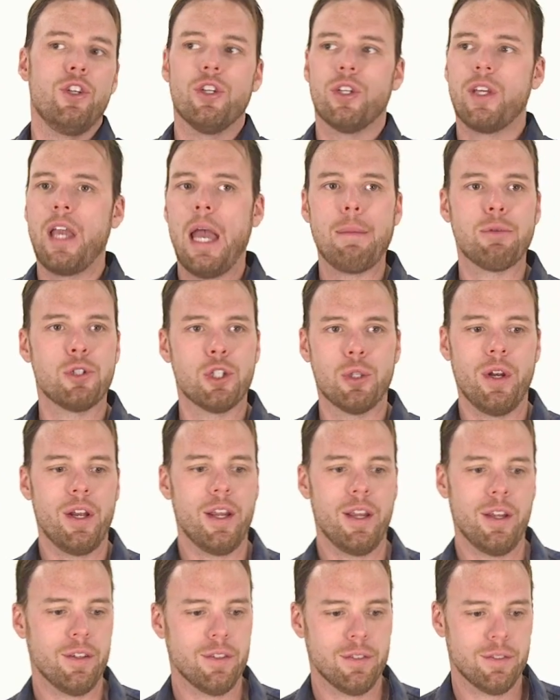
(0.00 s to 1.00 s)
you're
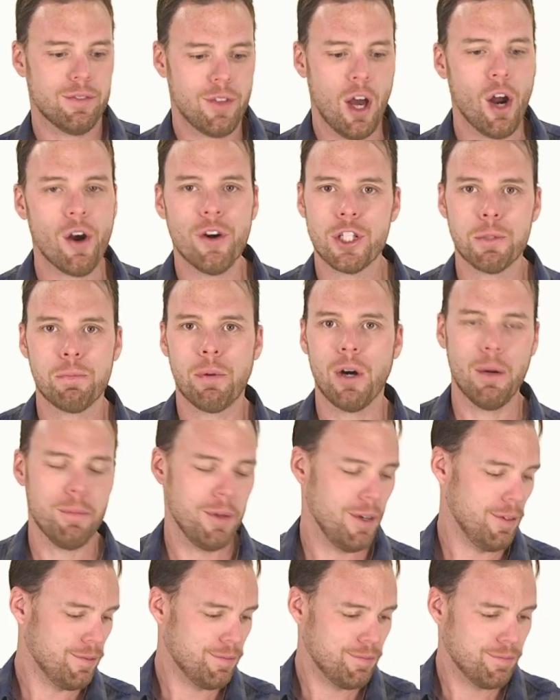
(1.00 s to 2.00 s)
capturing the art
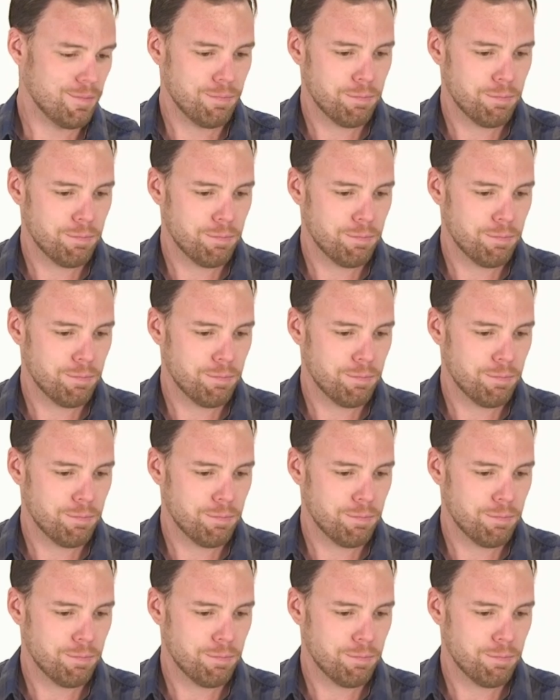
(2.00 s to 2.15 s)
department